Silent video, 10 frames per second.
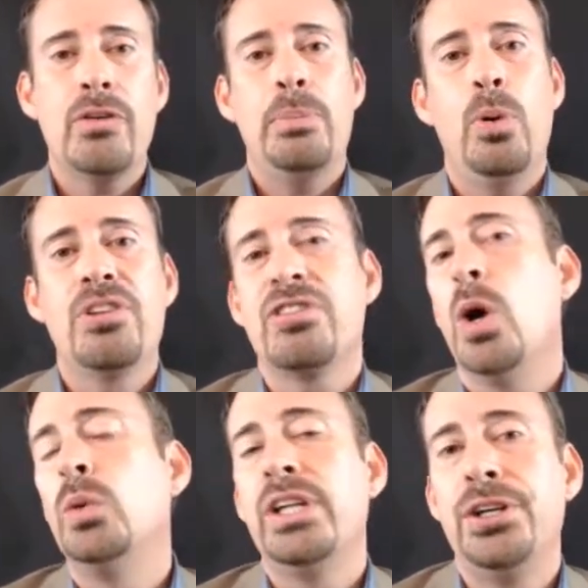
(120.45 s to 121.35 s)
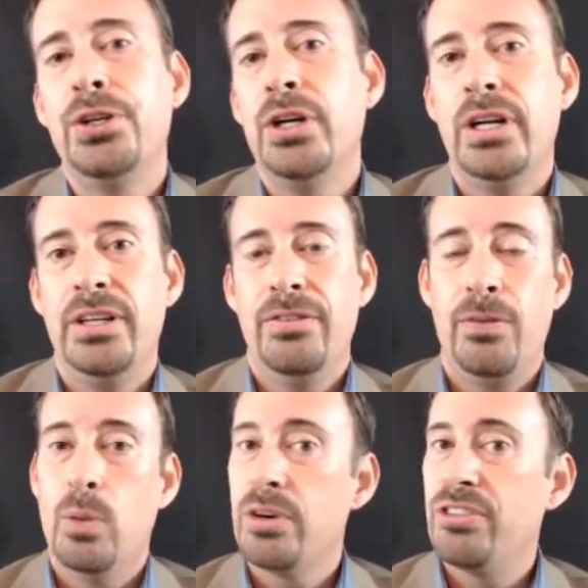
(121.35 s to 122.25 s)
reports are only good
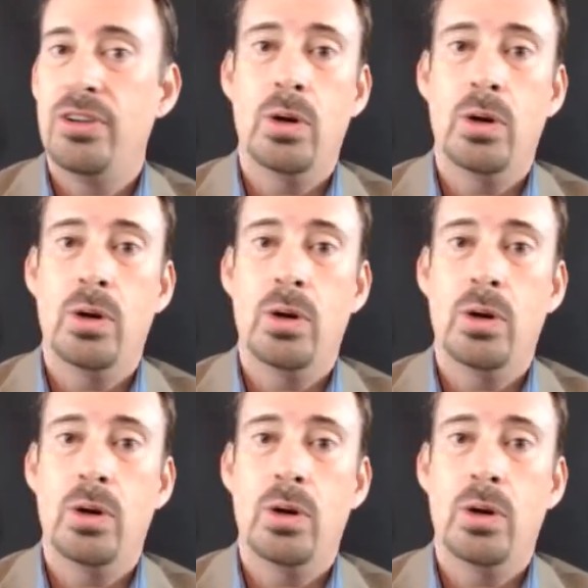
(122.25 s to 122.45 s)
for so